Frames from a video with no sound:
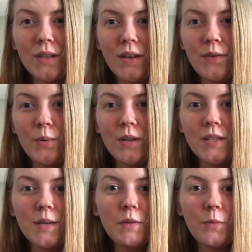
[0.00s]
if you want to
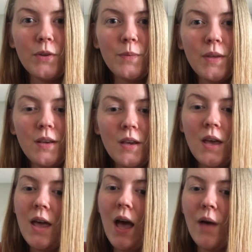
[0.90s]
team up with me.
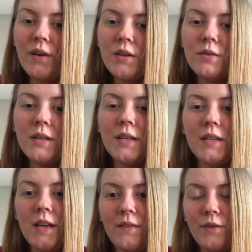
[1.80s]
I've actually
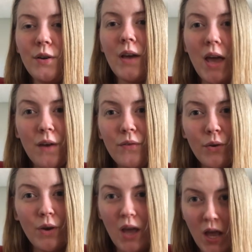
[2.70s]
never
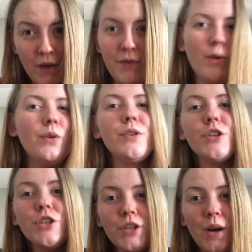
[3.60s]
ever
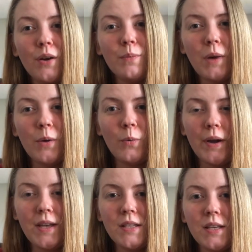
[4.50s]
shared my
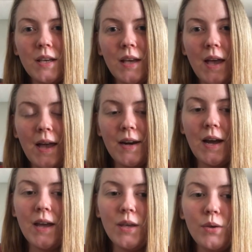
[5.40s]
weight, and
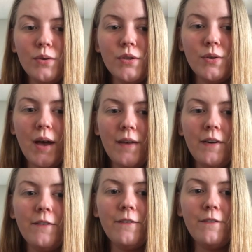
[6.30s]
I used to have
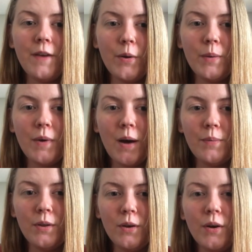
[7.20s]
a very
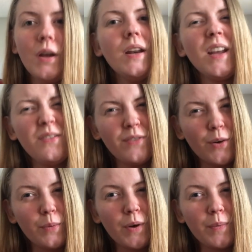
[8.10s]
popular, not
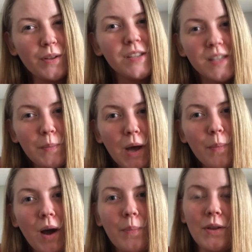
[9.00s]
very popular,
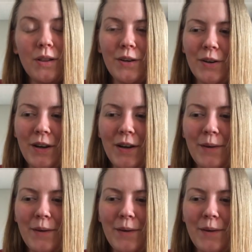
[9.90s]
semi-popular